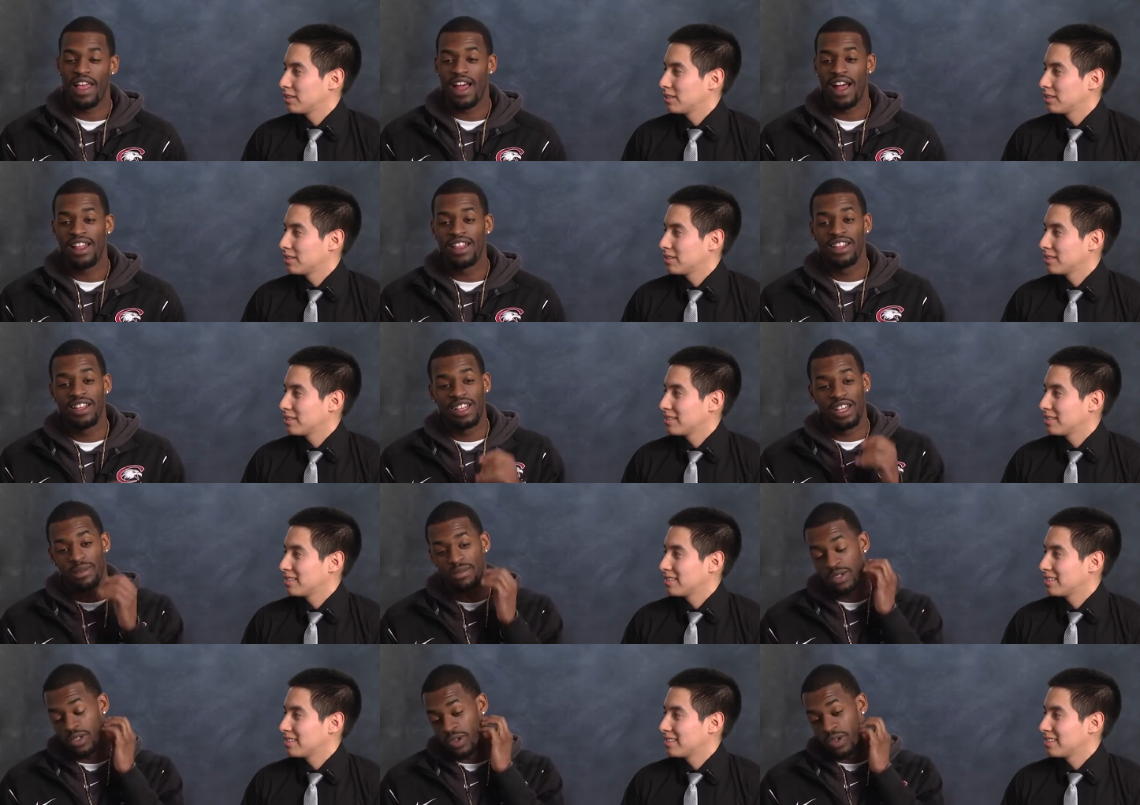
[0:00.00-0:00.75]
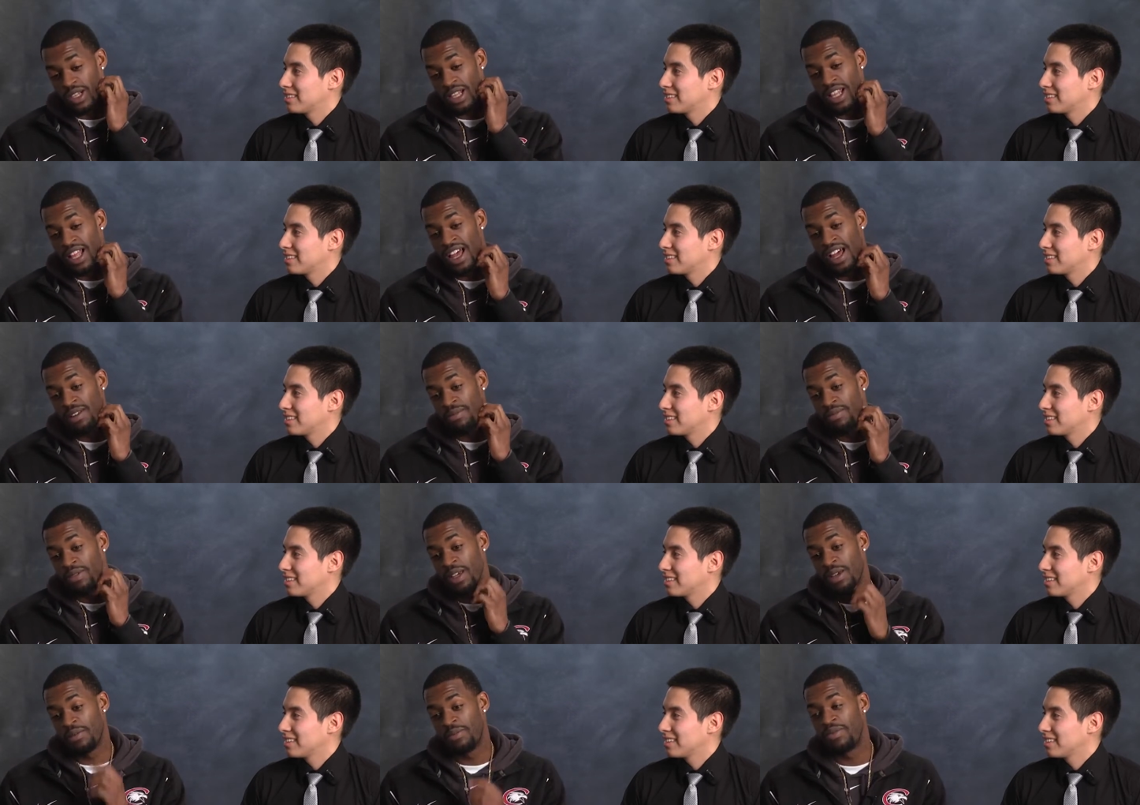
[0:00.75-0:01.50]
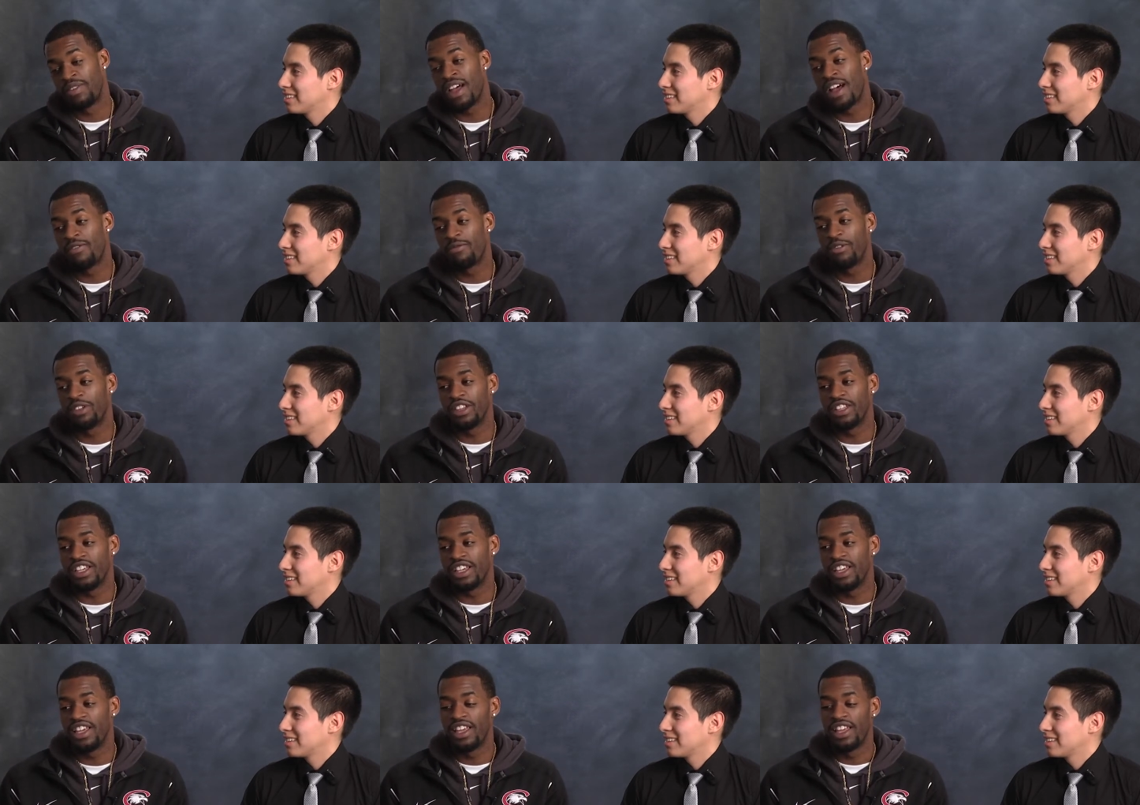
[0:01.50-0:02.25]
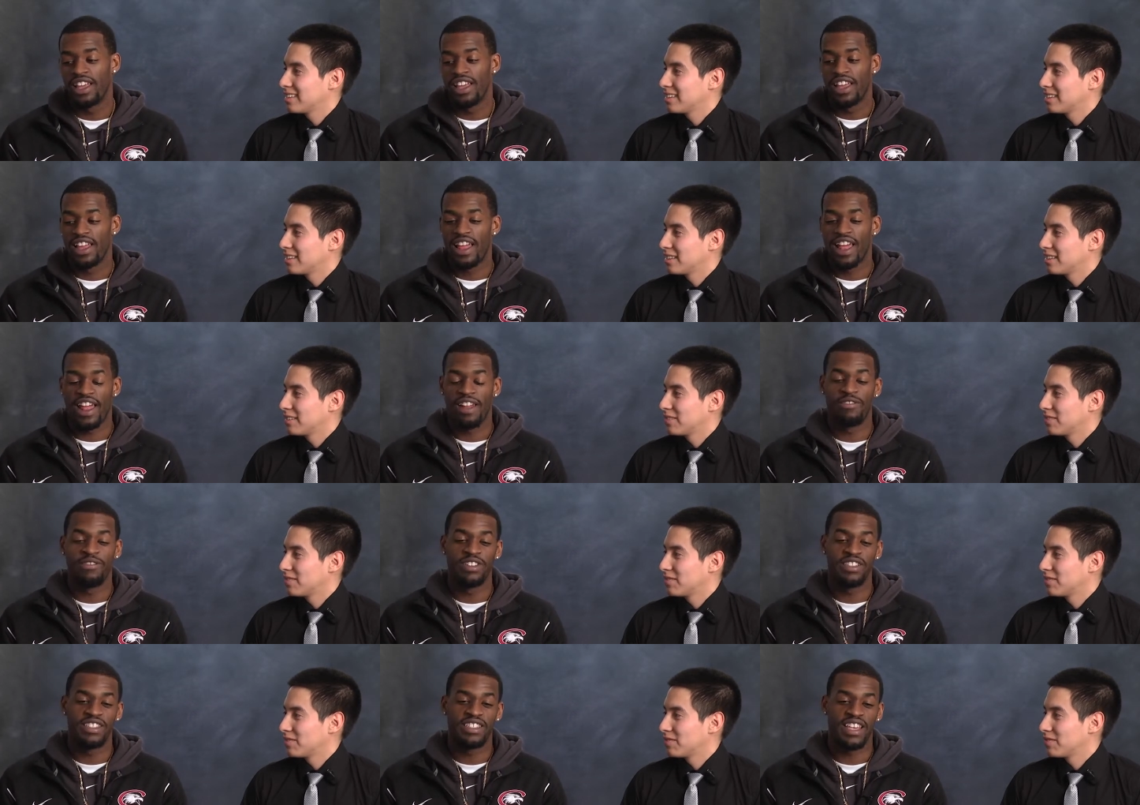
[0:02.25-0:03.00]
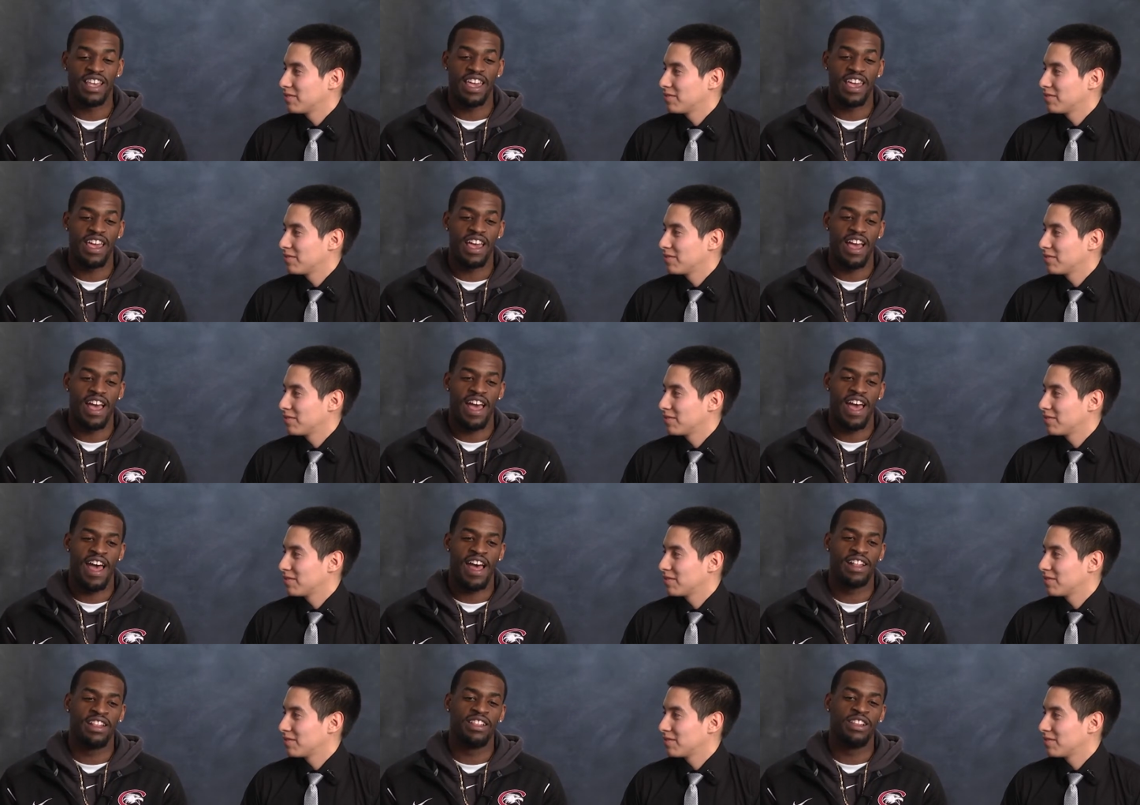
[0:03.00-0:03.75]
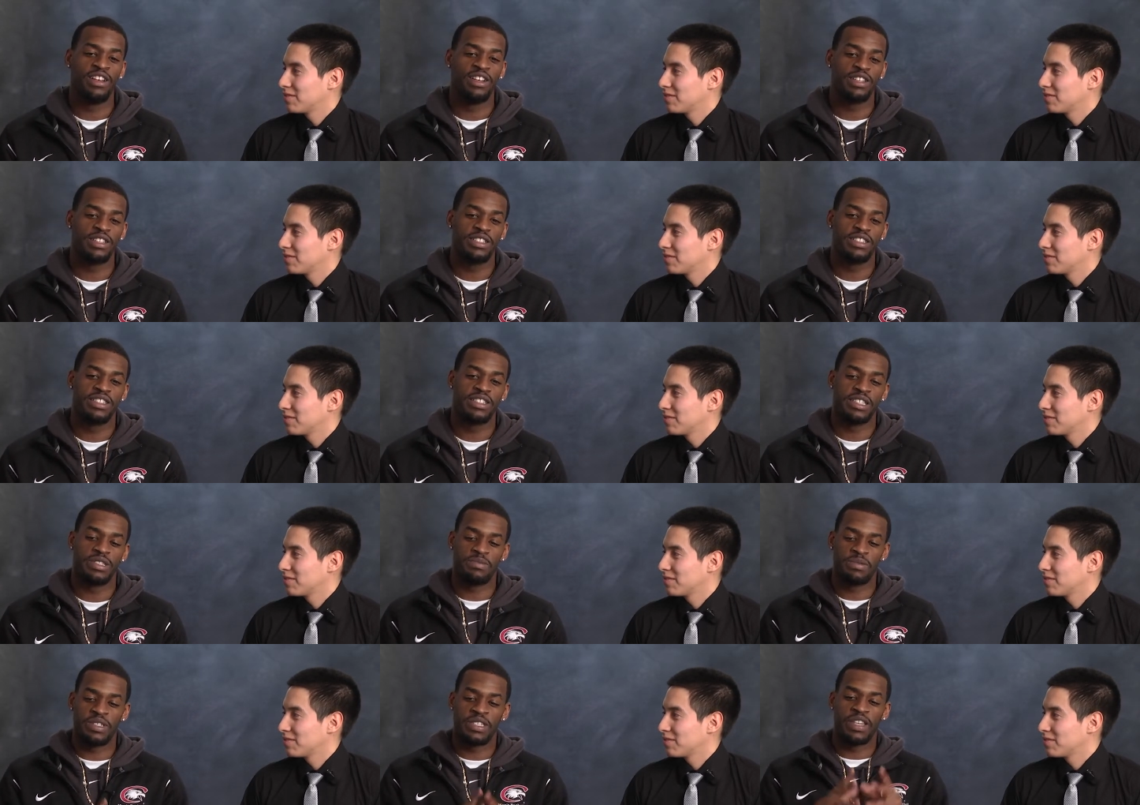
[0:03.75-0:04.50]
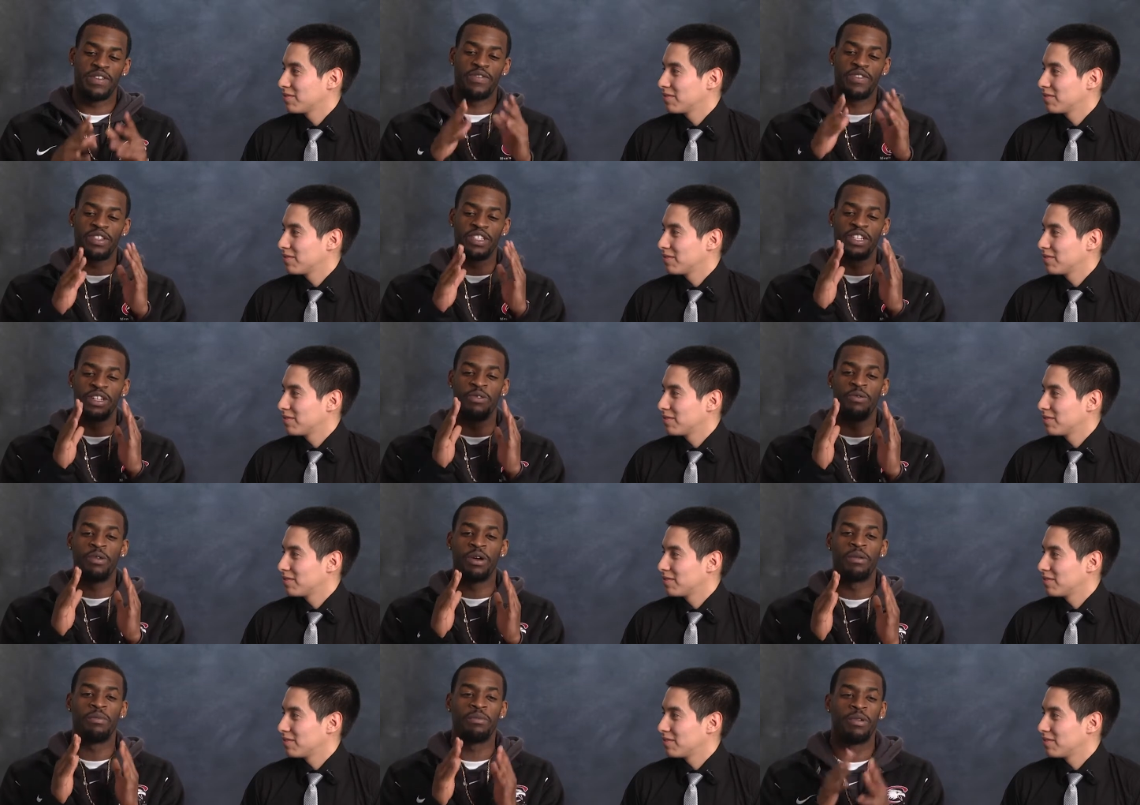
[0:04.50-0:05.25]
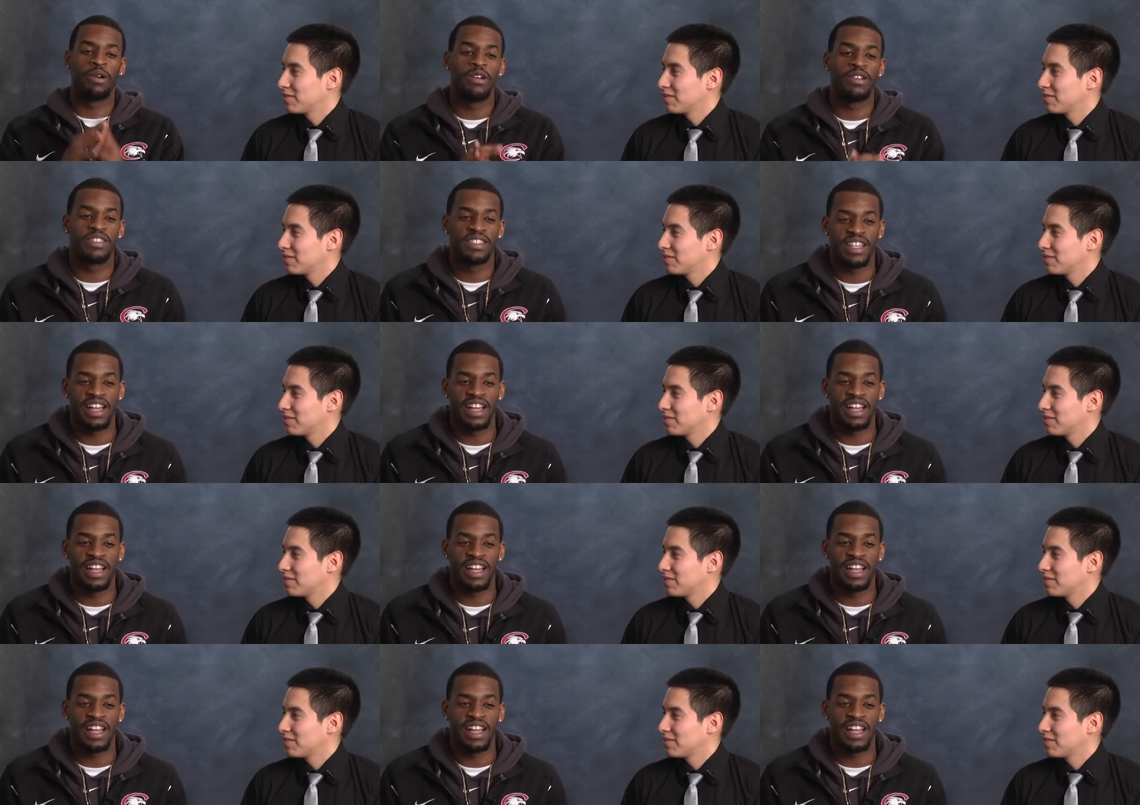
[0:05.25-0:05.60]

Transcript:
Speaker 1: I look up to a lot of people. Not really I wouldn't say I look to specifically to one person.